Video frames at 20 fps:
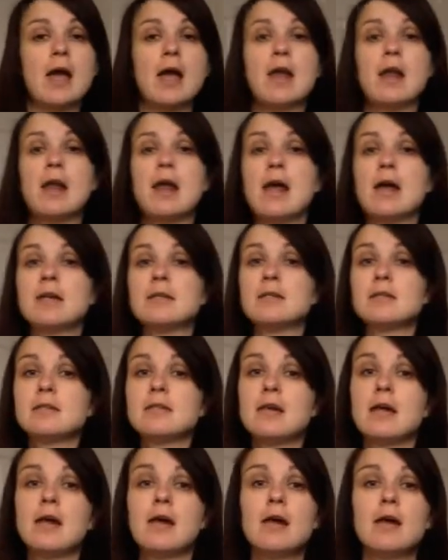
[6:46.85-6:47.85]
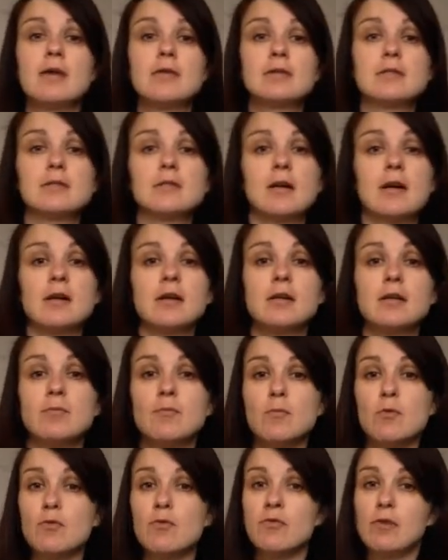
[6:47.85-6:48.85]
And as they started
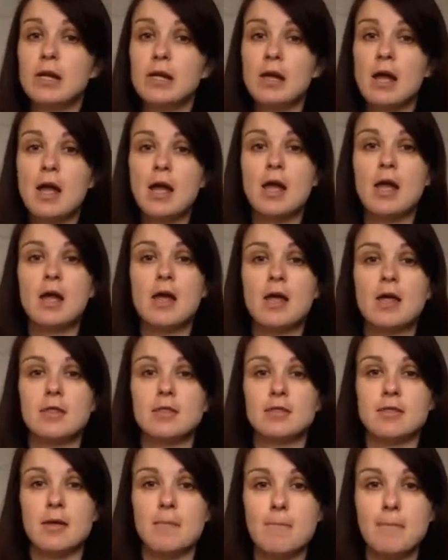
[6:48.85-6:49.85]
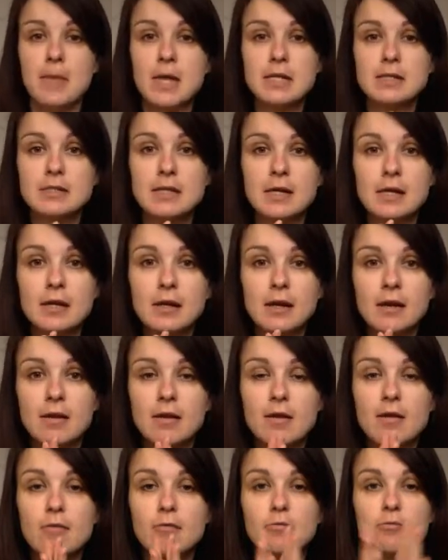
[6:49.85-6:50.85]
moving, the mitten
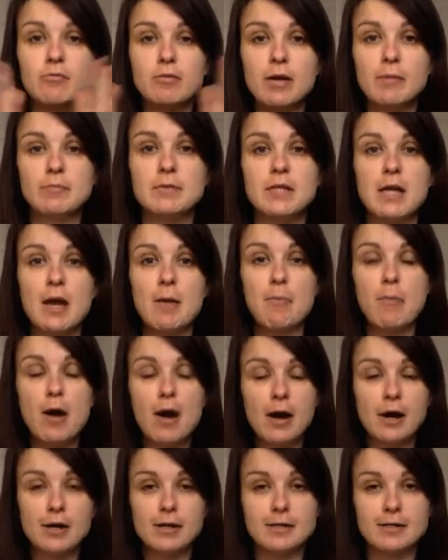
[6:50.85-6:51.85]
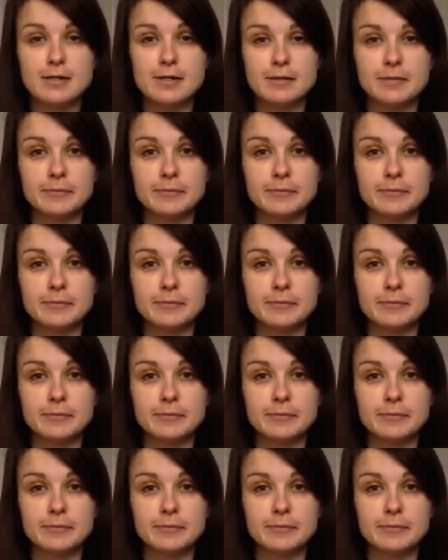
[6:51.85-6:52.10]
ripped apart.